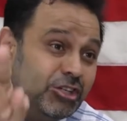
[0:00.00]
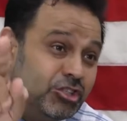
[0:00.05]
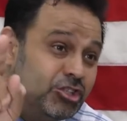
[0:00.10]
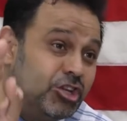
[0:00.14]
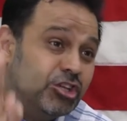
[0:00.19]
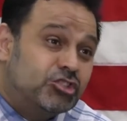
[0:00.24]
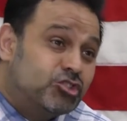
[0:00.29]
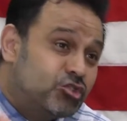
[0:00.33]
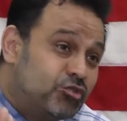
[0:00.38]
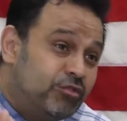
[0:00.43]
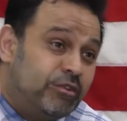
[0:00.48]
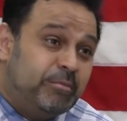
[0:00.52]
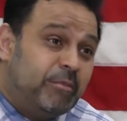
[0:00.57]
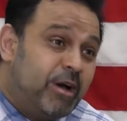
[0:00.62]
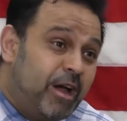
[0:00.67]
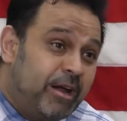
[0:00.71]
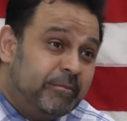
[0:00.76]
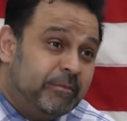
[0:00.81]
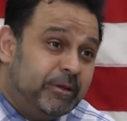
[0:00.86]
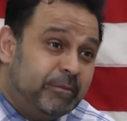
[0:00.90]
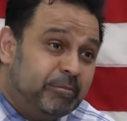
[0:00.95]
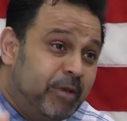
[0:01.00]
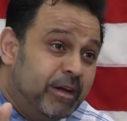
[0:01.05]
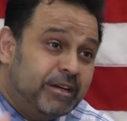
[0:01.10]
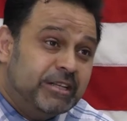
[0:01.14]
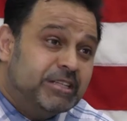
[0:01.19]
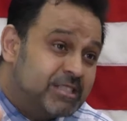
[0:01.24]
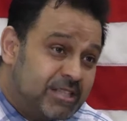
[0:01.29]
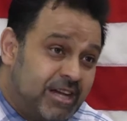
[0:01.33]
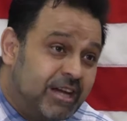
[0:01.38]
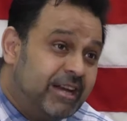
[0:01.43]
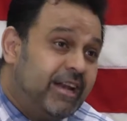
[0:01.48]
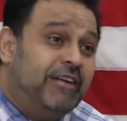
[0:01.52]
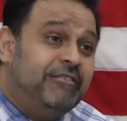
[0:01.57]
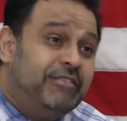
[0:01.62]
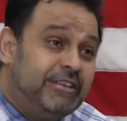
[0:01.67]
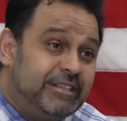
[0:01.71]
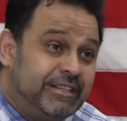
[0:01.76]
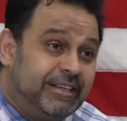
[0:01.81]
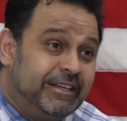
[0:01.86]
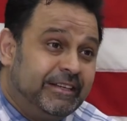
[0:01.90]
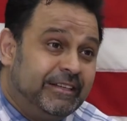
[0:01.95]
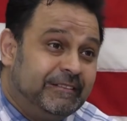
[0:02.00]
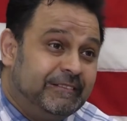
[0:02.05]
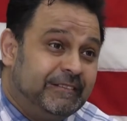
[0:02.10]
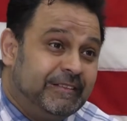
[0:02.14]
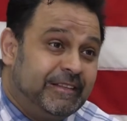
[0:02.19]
just to remind me, money's not everything.